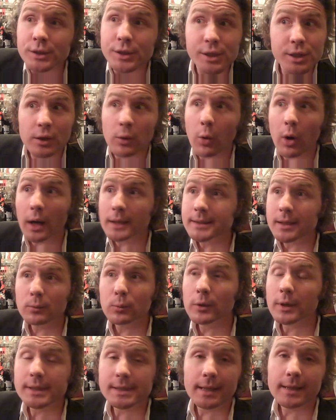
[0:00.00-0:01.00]
Do you know what? I don't
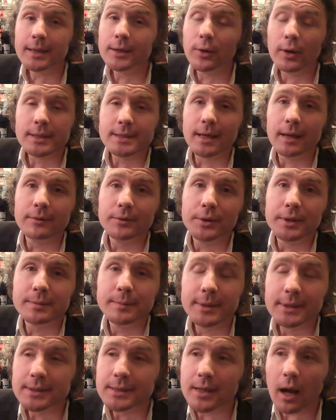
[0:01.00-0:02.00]
want to take the Christ out of
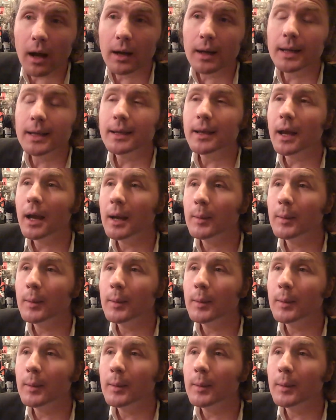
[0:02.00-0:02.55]
Christmas. I